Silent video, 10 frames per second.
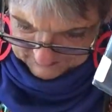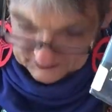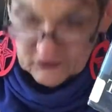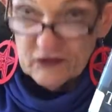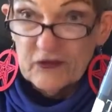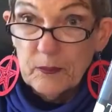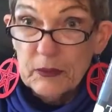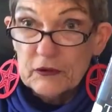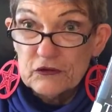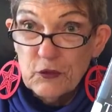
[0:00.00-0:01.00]
This is the
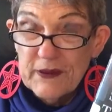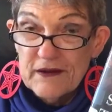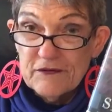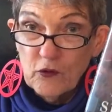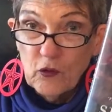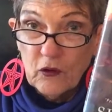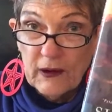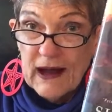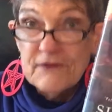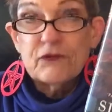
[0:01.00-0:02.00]
book
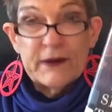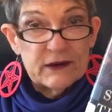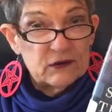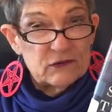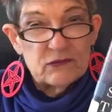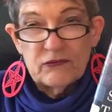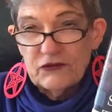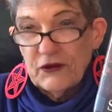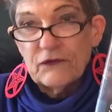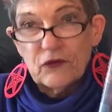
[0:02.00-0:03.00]
24. I've read
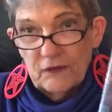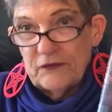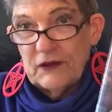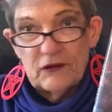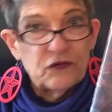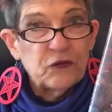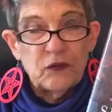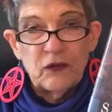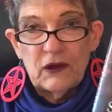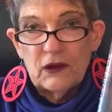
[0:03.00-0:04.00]
several of these
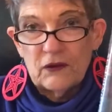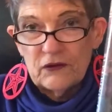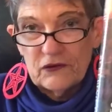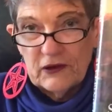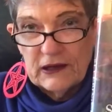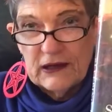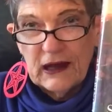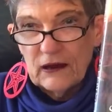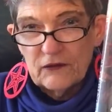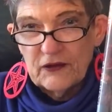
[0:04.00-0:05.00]
through the years, and
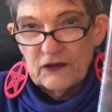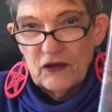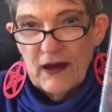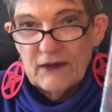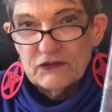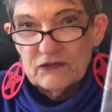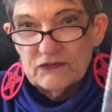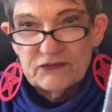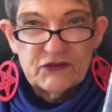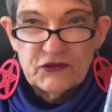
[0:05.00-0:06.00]
again, I don't think you have to
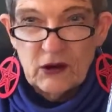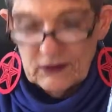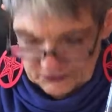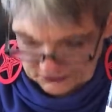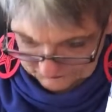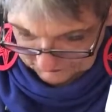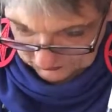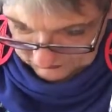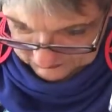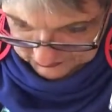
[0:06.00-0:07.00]
start at the
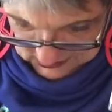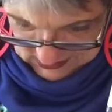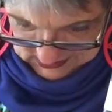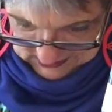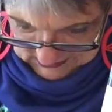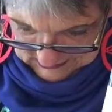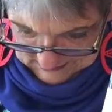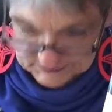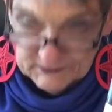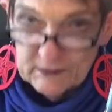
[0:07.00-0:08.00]
first.
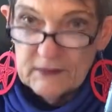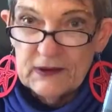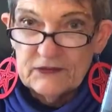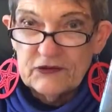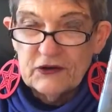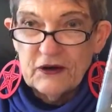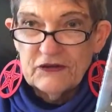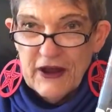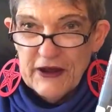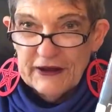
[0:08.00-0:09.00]
It
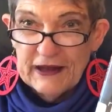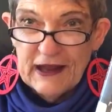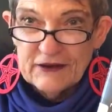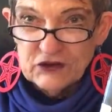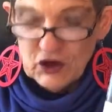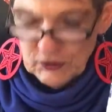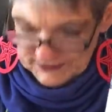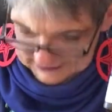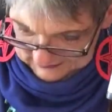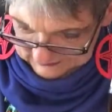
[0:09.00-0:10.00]
starts out in a
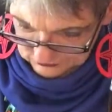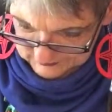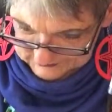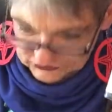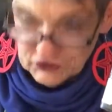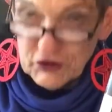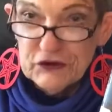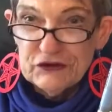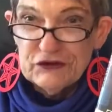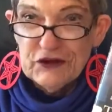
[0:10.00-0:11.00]
charming country
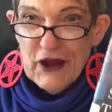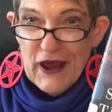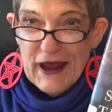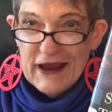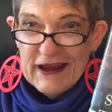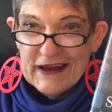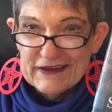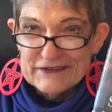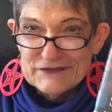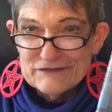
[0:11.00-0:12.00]
church,
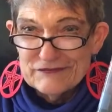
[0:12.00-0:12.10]
and